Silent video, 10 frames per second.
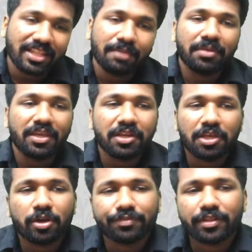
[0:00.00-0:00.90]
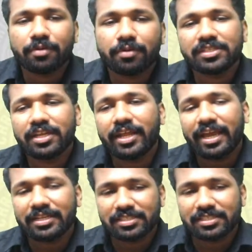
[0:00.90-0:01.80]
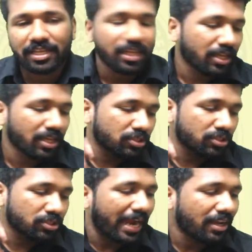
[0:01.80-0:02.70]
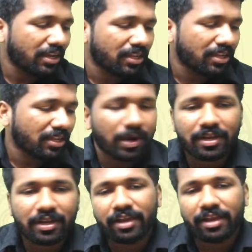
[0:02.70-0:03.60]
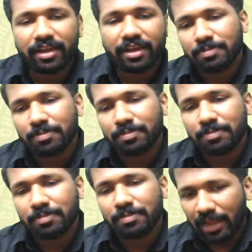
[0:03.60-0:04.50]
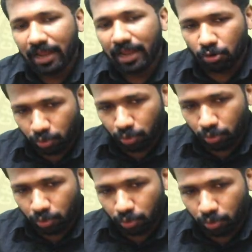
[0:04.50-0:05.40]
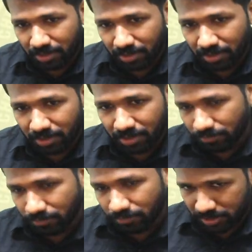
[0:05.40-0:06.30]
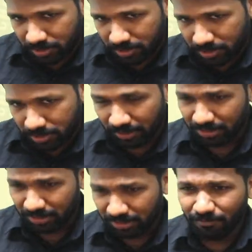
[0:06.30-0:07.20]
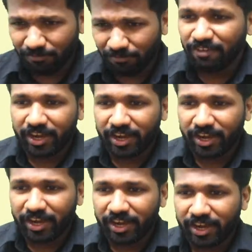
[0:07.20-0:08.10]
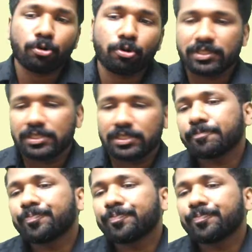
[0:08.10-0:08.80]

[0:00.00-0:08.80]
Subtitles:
the meaning of the question and answering. So that is what I have explained here. How to understand the meaning of the question with different approaches.